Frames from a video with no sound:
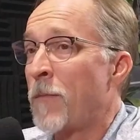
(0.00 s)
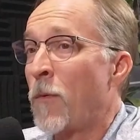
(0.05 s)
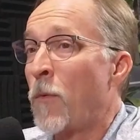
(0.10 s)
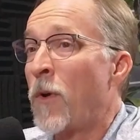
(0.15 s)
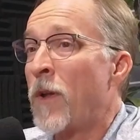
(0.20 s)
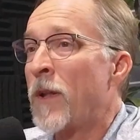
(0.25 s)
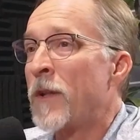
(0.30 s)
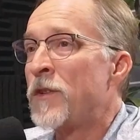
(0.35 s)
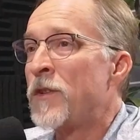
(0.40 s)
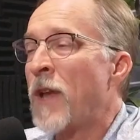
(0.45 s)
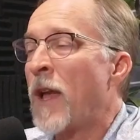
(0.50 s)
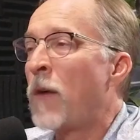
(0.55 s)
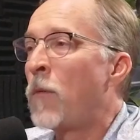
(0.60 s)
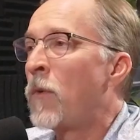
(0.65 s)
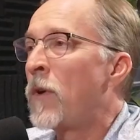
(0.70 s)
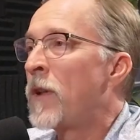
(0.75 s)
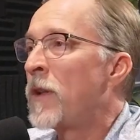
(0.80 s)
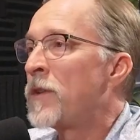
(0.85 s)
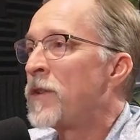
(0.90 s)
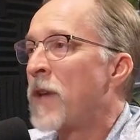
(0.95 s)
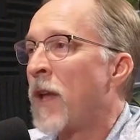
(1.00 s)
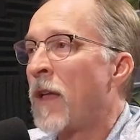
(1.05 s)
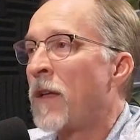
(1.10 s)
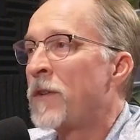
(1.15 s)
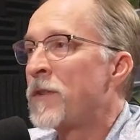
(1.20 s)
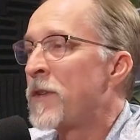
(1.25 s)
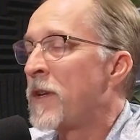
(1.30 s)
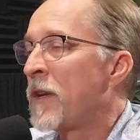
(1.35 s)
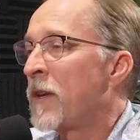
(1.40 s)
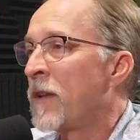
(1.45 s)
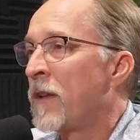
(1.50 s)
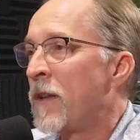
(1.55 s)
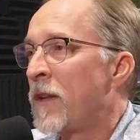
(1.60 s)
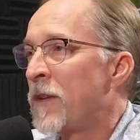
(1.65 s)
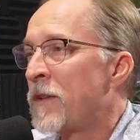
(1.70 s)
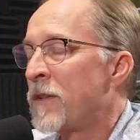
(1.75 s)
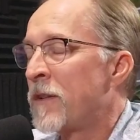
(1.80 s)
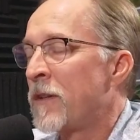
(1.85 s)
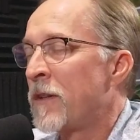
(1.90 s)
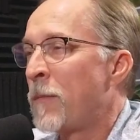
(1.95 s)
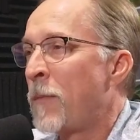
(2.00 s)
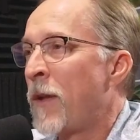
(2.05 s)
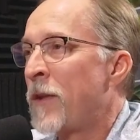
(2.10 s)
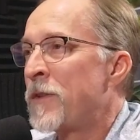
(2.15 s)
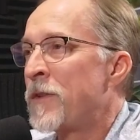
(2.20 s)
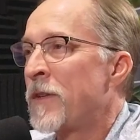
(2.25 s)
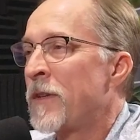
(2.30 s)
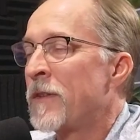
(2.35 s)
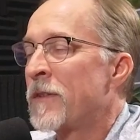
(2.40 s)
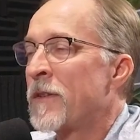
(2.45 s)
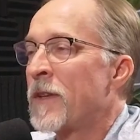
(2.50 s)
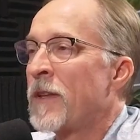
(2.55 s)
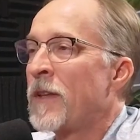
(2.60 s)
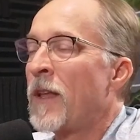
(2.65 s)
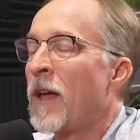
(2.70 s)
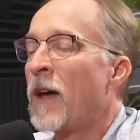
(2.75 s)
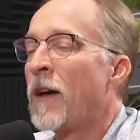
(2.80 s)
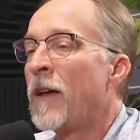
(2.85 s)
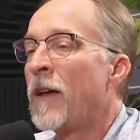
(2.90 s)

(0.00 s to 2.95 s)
But what a challenging condition dementia is, and